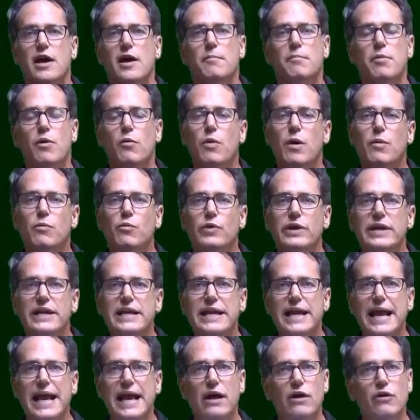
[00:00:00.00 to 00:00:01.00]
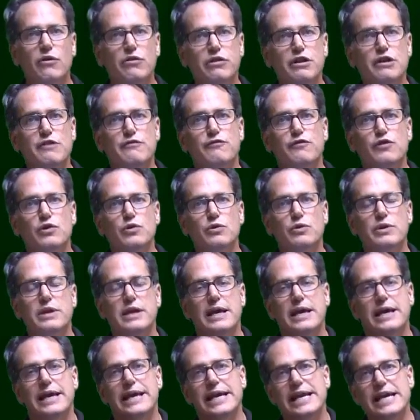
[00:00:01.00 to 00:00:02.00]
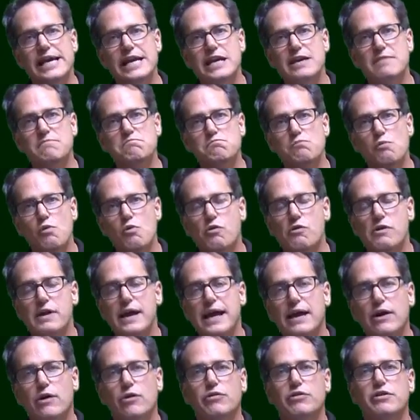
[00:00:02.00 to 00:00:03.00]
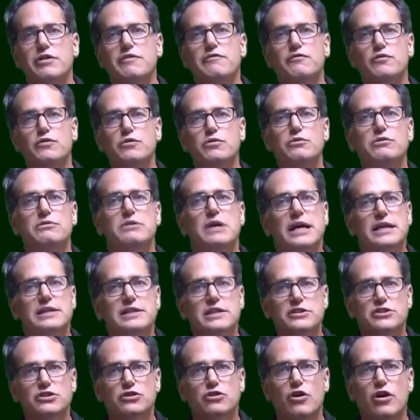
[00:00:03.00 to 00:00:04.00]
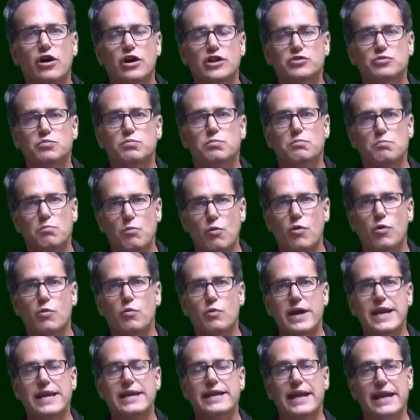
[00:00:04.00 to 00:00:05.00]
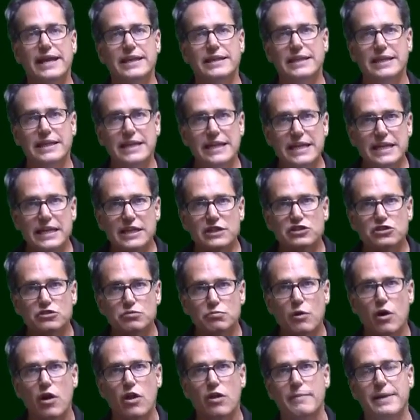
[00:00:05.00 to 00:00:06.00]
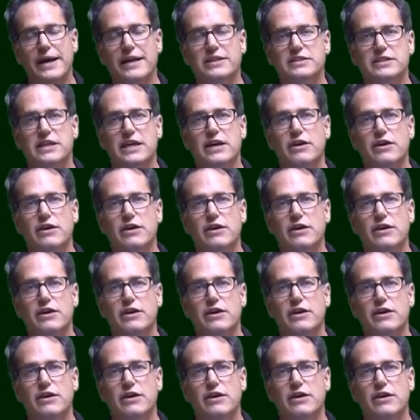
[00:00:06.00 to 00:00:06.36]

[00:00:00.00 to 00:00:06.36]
But when we're eating healthy food, eating more healthy food doesn't cause more weight gain than eating small amounts of